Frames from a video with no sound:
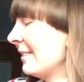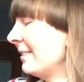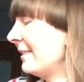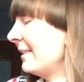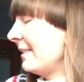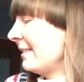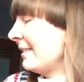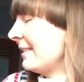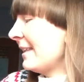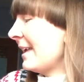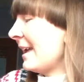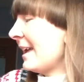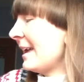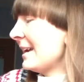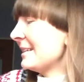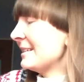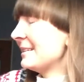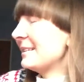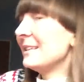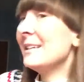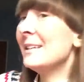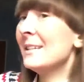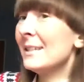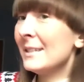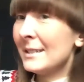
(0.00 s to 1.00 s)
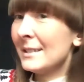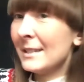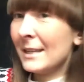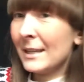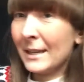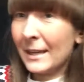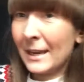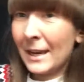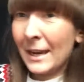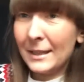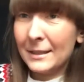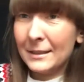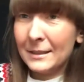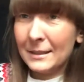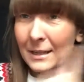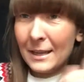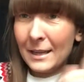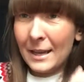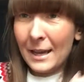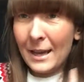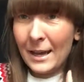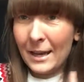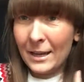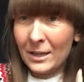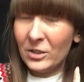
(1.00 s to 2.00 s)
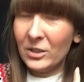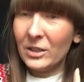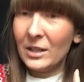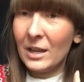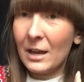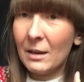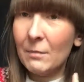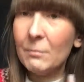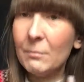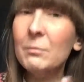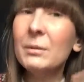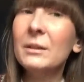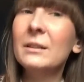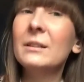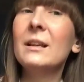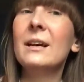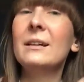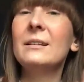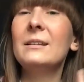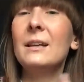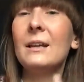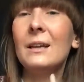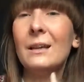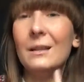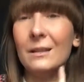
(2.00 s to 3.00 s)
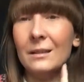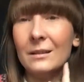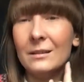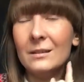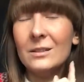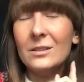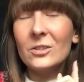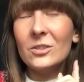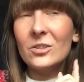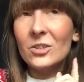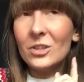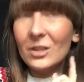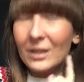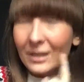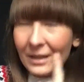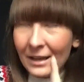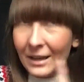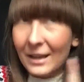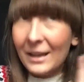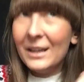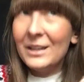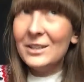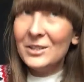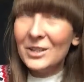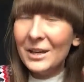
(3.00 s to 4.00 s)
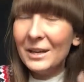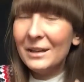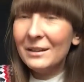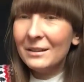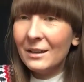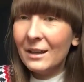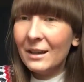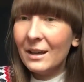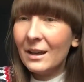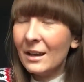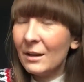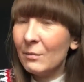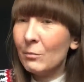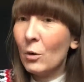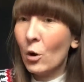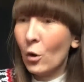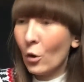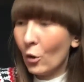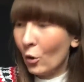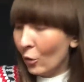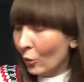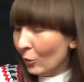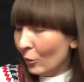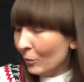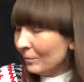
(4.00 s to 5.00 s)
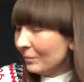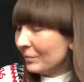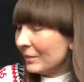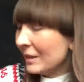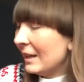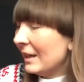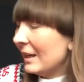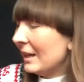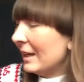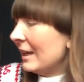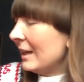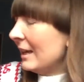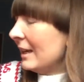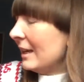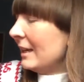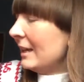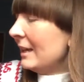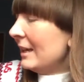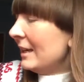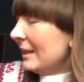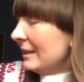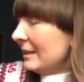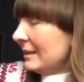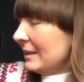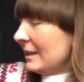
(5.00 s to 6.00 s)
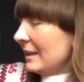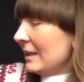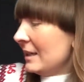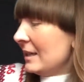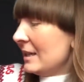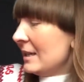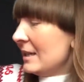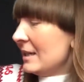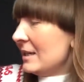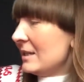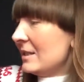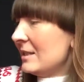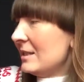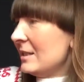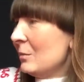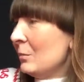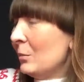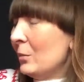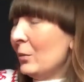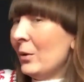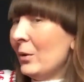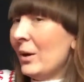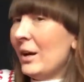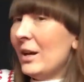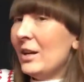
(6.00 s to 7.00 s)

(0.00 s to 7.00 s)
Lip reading: The next is again H&M, but not an H&M Home. It is simple